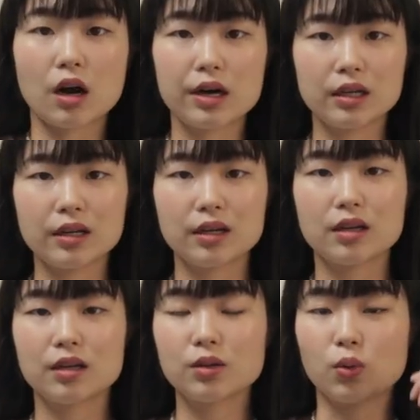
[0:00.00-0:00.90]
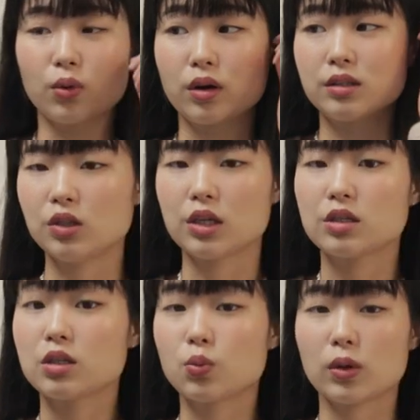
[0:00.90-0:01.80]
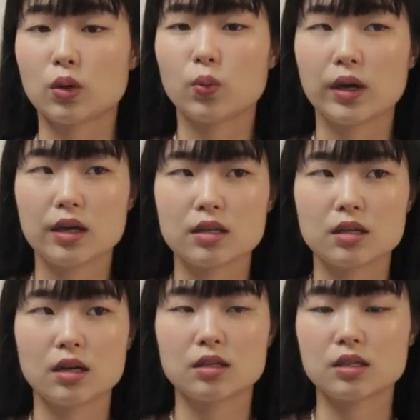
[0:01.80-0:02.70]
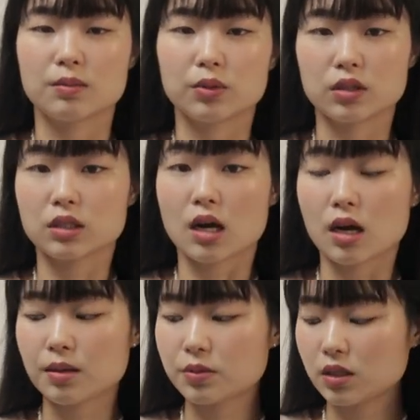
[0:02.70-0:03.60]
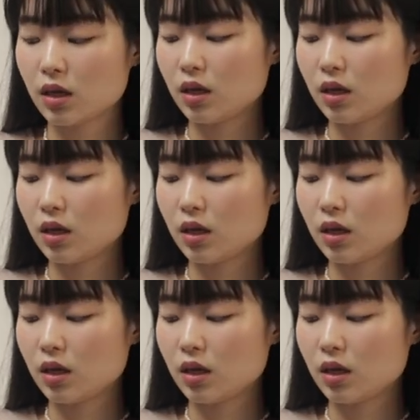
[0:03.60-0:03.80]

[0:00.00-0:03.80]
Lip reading: cardigan, or you can just wear with simple tops.